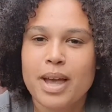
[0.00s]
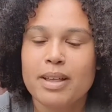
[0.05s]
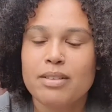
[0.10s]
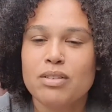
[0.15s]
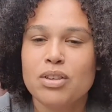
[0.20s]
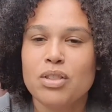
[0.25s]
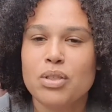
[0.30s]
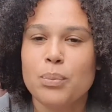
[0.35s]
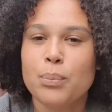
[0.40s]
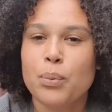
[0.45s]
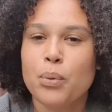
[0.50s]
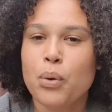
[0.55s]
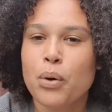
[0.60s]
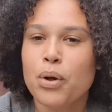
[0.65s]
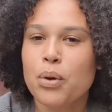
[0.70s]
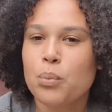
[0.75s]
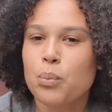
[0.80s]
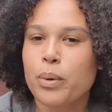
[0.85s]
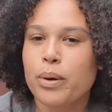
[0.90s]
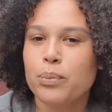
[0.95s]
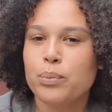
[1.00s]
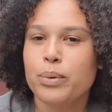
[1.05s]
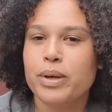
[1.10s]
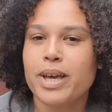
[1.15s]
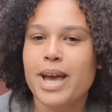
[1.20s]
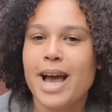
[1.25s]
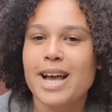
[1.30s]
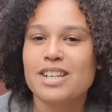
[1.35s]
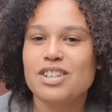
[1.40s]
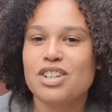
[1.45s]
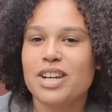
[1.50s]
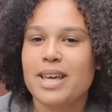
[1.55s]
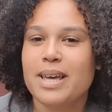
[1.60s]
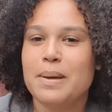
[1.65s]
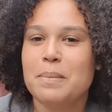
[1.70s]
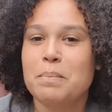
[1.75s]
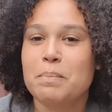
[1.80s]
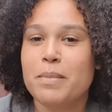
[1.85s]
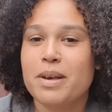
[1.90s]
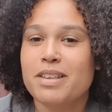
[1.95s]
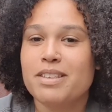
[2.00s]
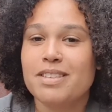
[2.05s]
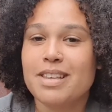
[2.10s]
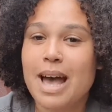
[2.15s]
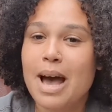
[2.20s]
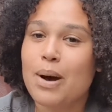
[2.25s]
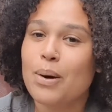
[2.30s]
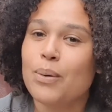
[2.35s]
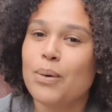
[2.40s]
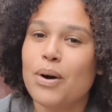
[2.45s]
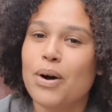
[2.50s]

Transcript: to the point where we actually miss out